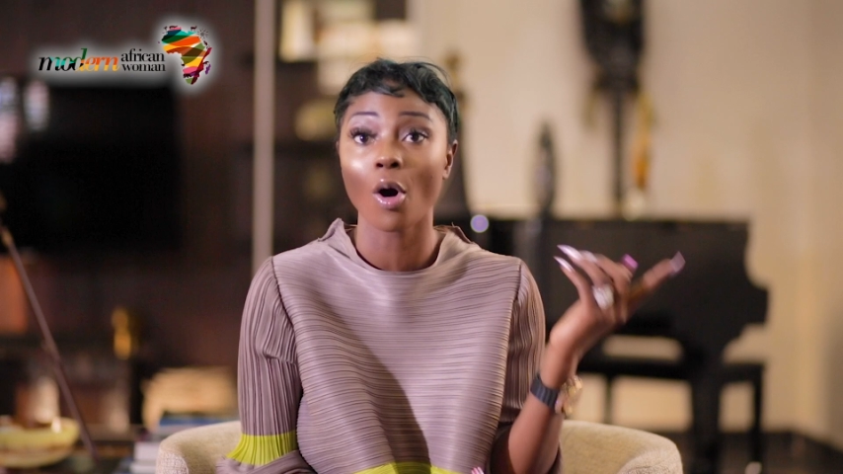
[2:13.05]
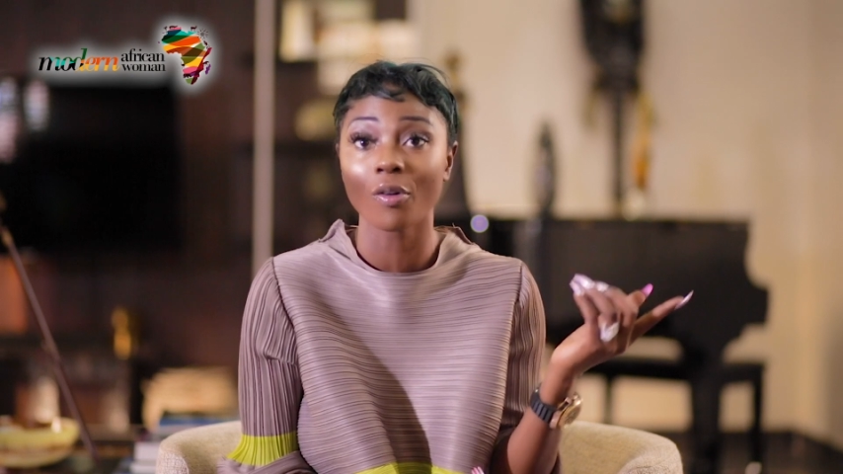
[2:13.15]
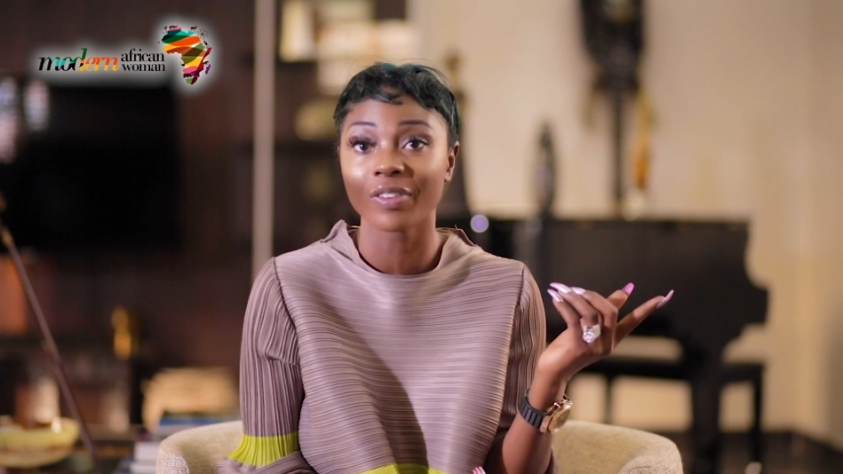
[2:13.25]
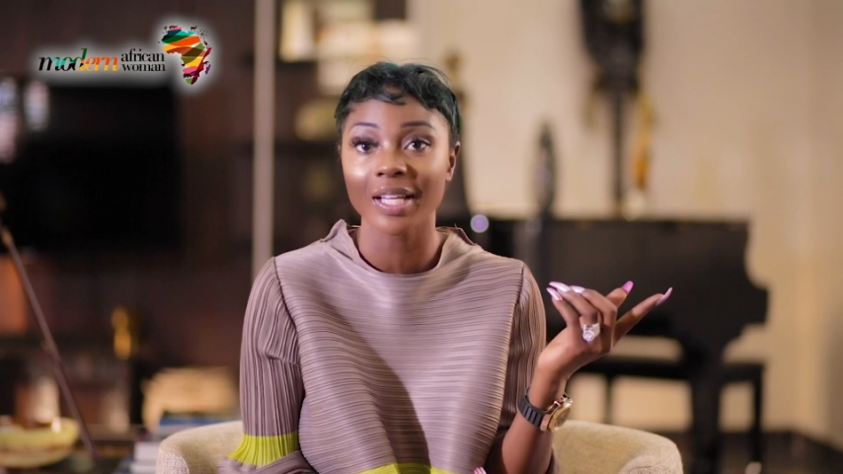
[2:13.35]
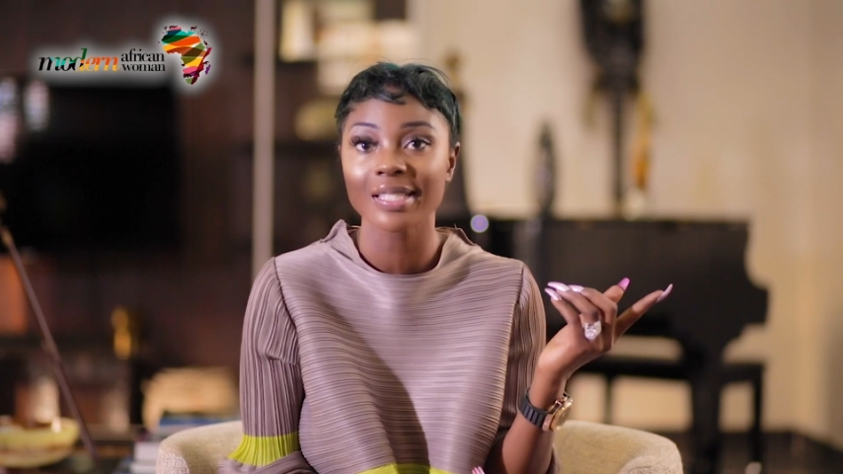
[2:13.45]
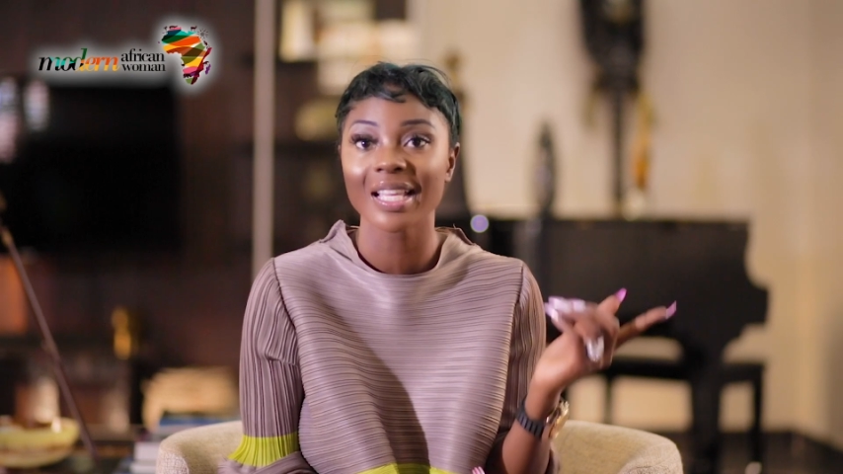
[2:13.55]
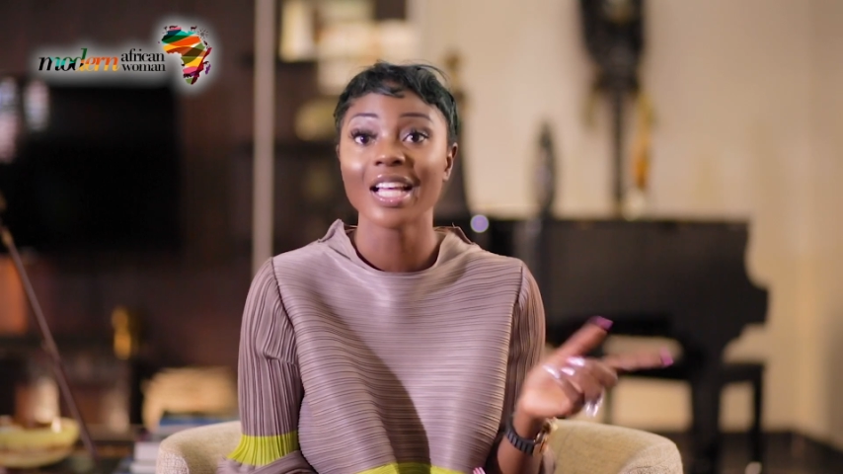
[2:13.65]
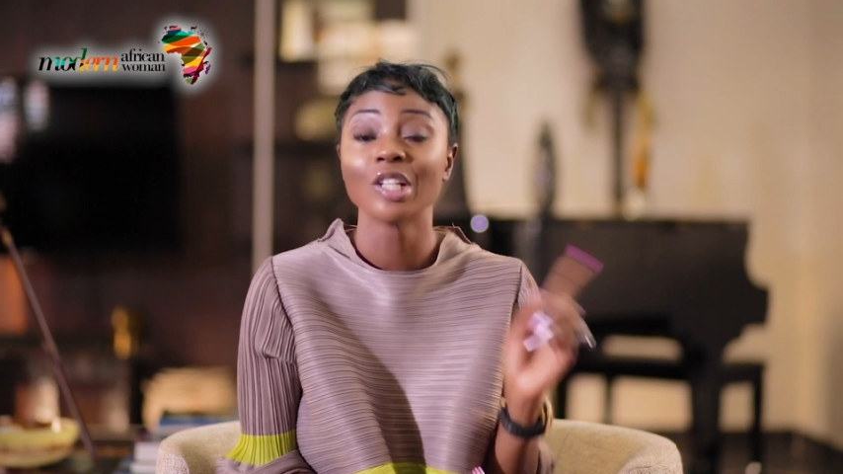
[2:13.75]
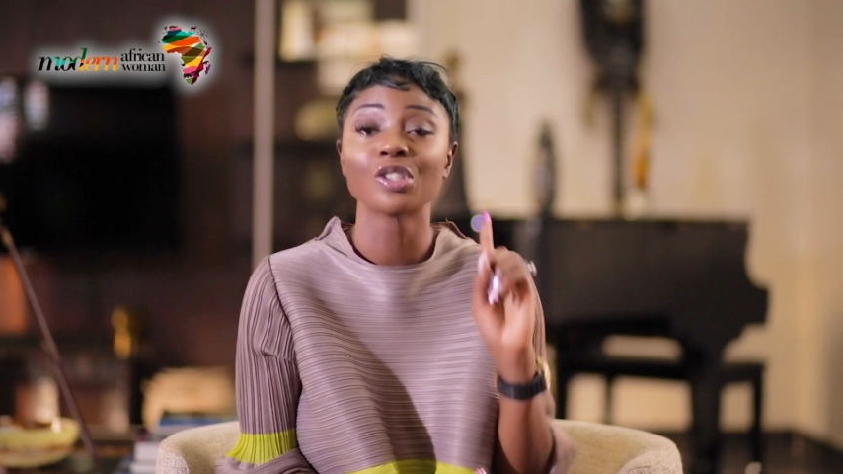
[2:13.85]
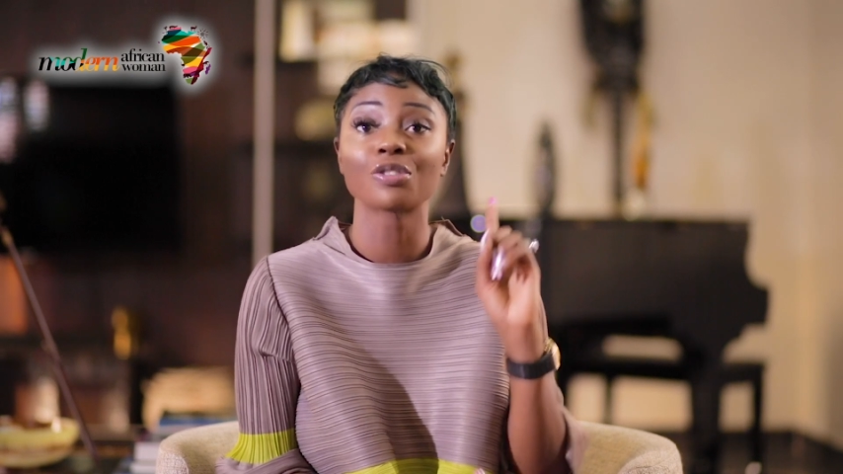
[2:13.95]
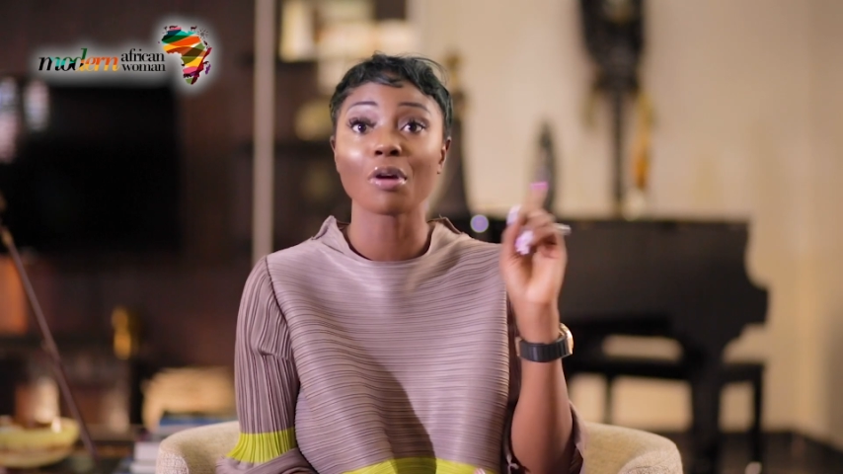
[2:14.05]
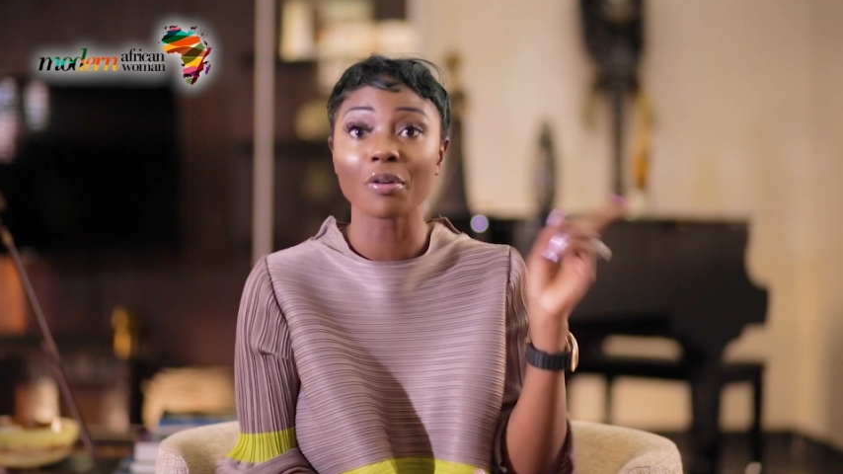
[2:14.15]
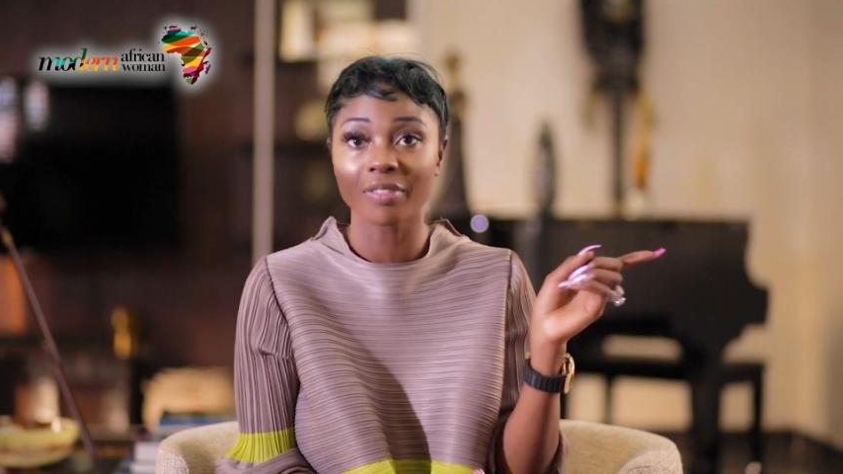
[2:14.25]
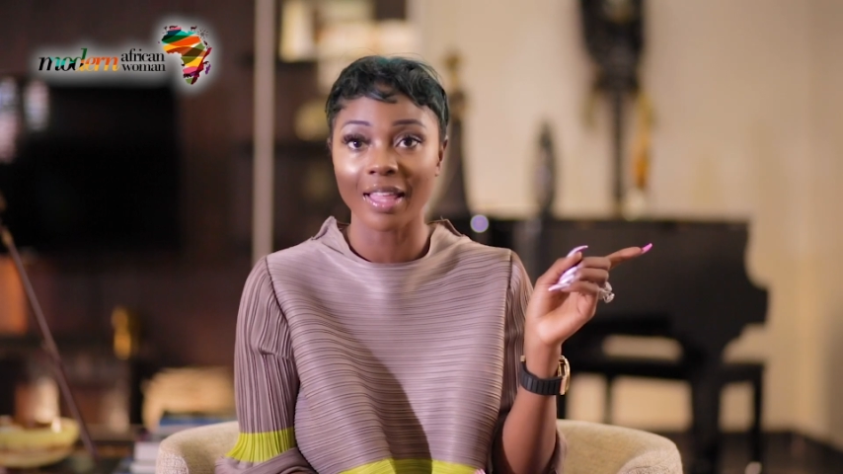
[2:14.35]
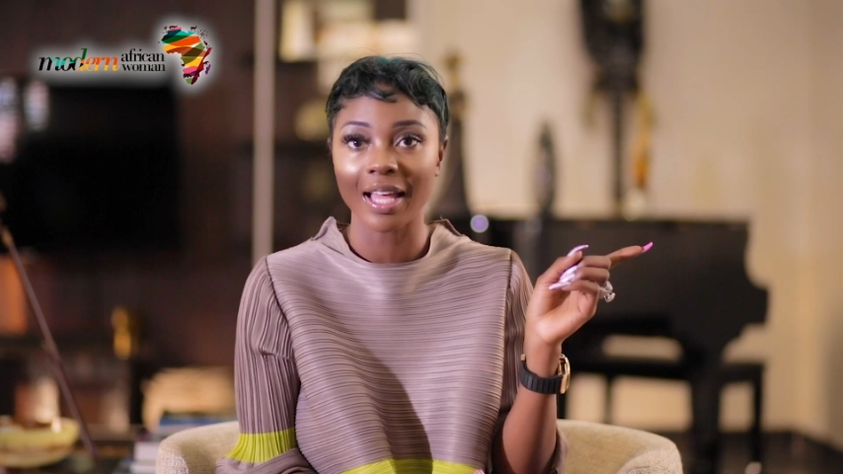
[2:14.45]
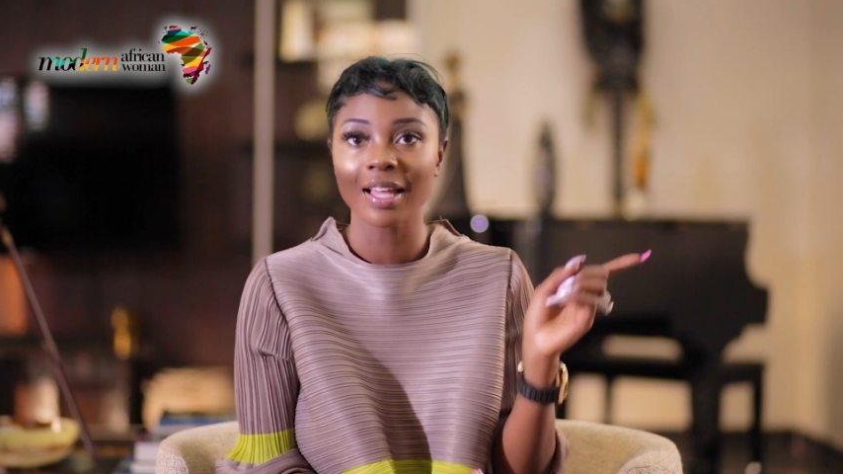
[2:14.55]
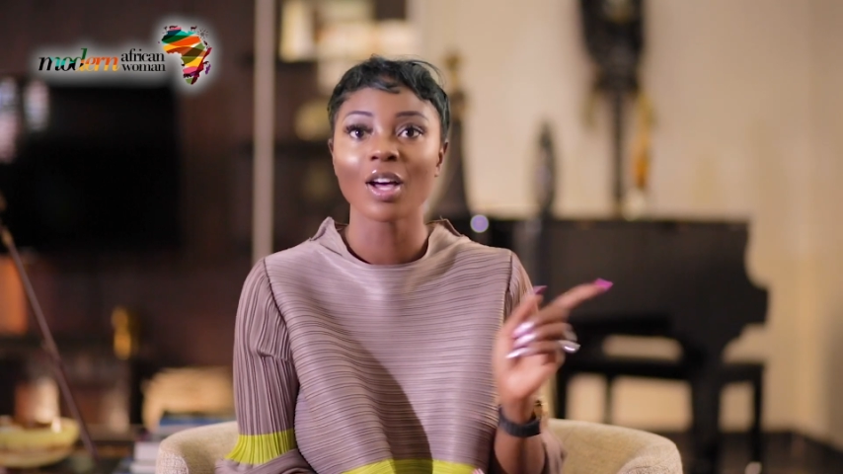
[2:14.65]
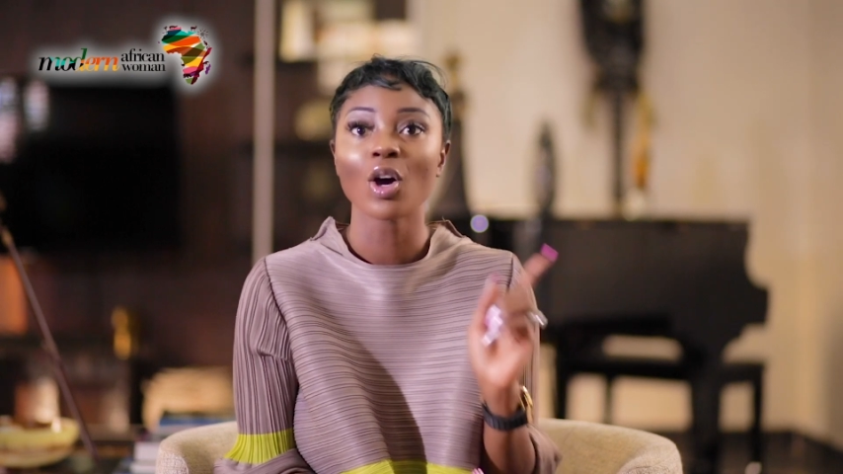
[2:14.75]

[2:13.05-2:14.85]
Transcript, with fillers: office, drove there,